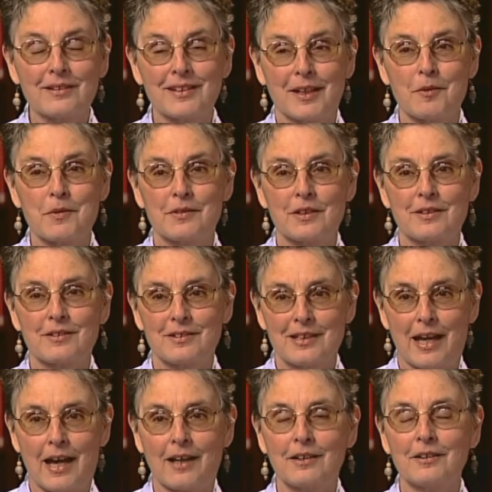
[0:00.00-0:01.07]
That was
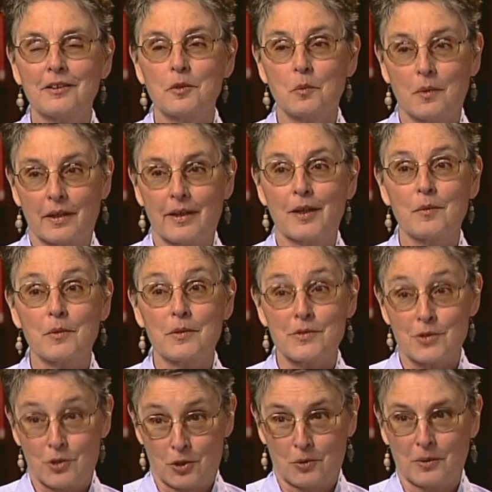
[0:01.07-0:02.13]
exactly what I was
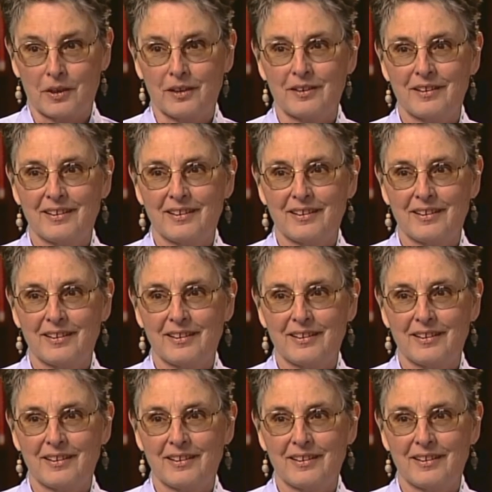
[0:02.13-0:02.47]
doing.